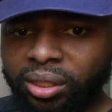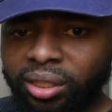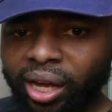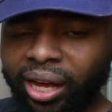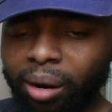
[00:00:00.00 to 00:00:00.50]

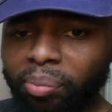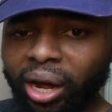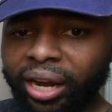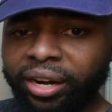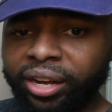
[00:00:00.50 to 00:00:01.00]
Hey, that boy
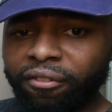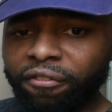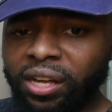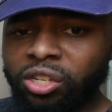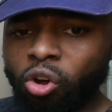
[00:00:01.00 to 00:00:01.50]
out here getting
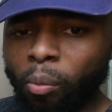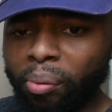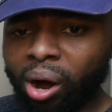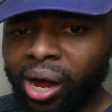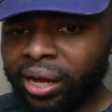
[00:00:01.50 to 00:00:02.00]
physical,
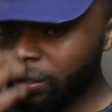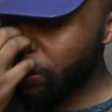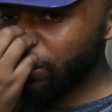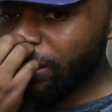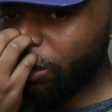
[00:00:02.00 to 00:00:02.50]
boy.
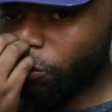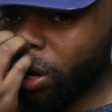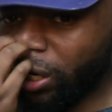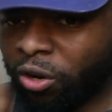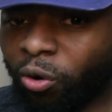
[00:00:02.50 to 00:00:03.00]
He
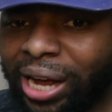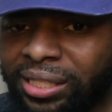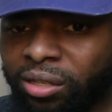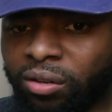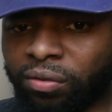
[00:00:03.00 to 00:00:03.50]
real
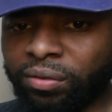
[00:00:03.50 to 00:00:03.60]
aggressive.